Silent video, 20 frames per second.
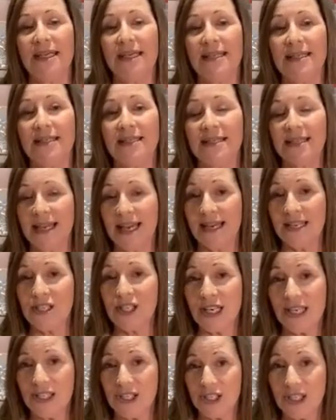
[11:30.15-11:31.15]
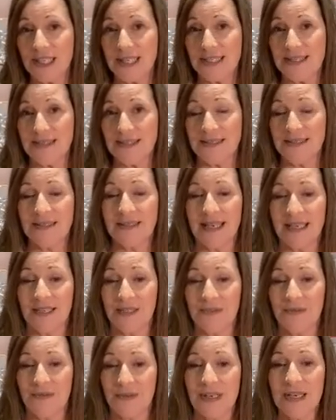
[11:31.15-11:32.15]
is the
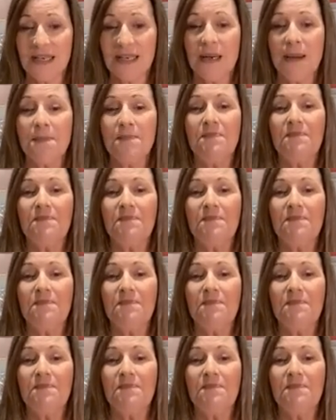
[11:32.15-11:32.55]
AJGS-Vic,